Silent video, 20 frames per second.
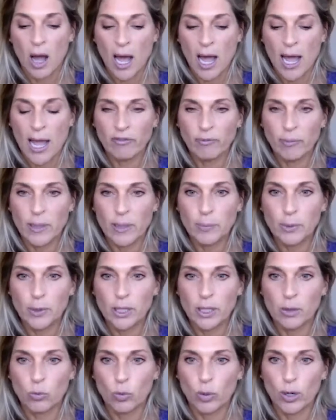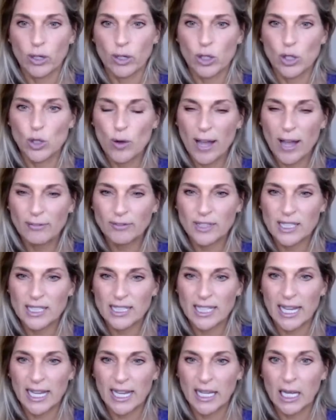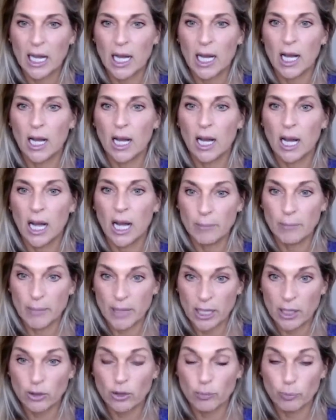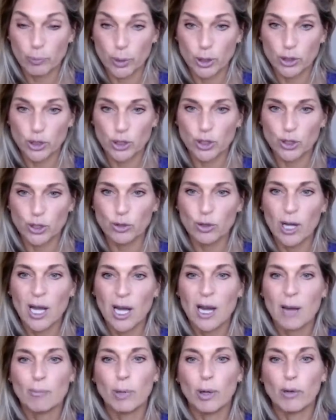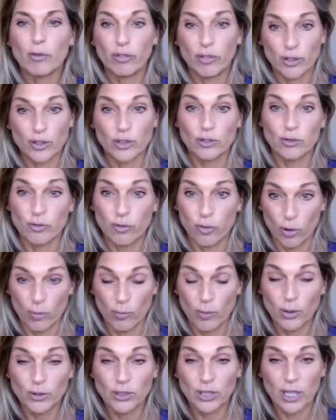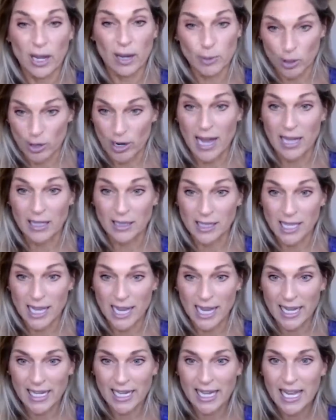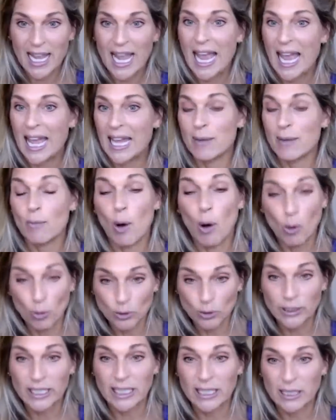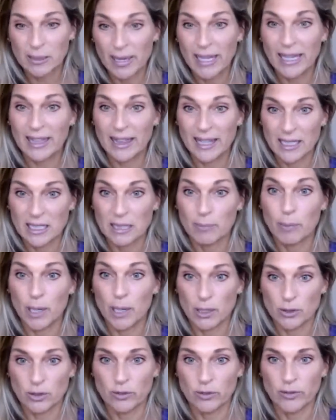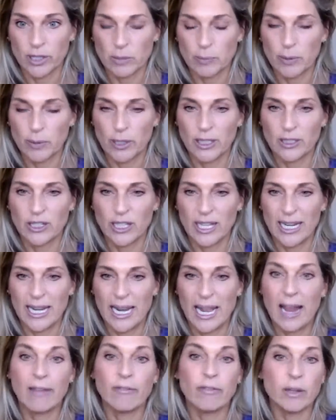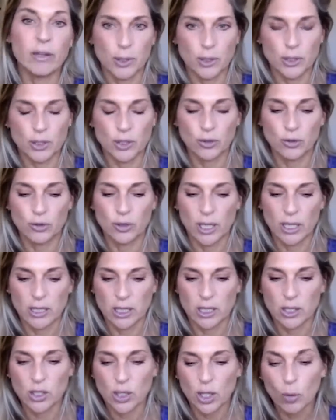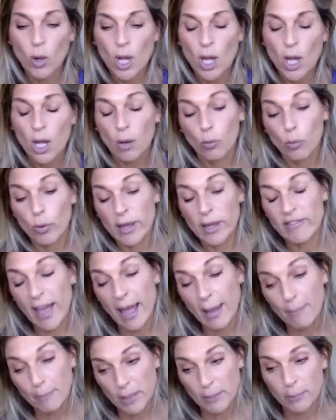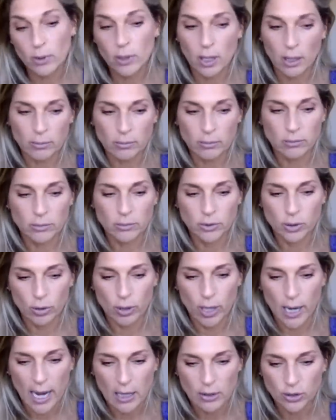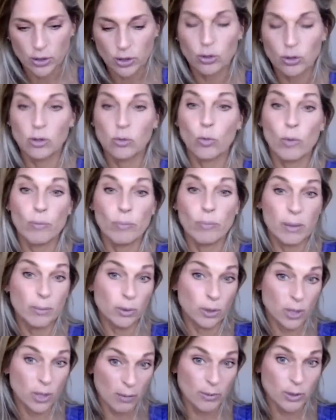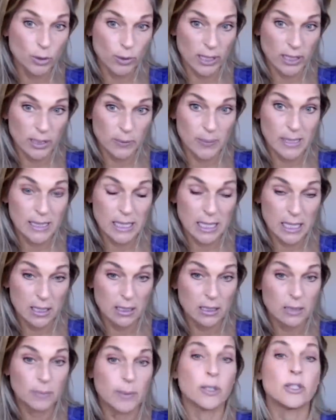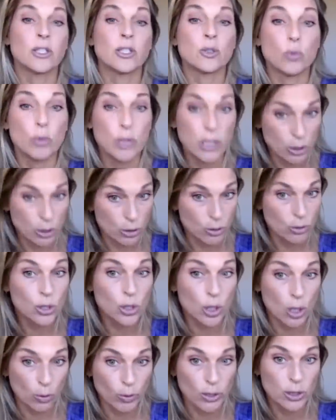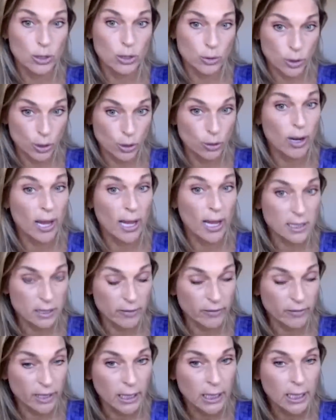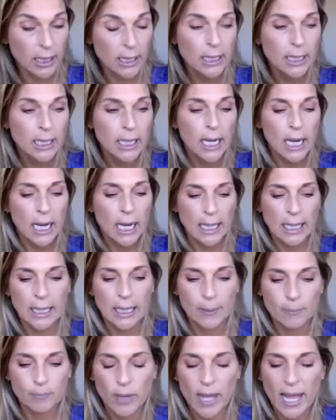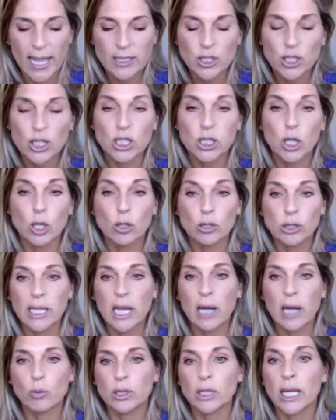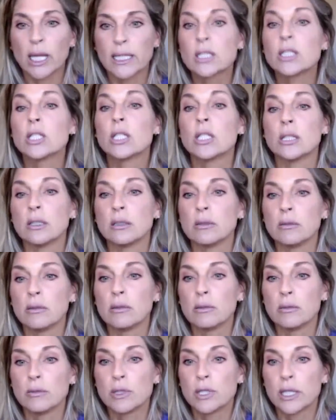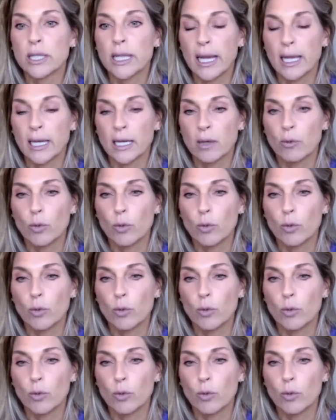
I have people here where you have to say, I'm here to push you, but first and foremost, I'm your ally and I'm only going to make this a positive experience. And every person who does it. So we've had people come to our house to do it. When people come and do XPT experiences, we do show, we do two days of it. Okay. Um, and slowly, I would like to to get.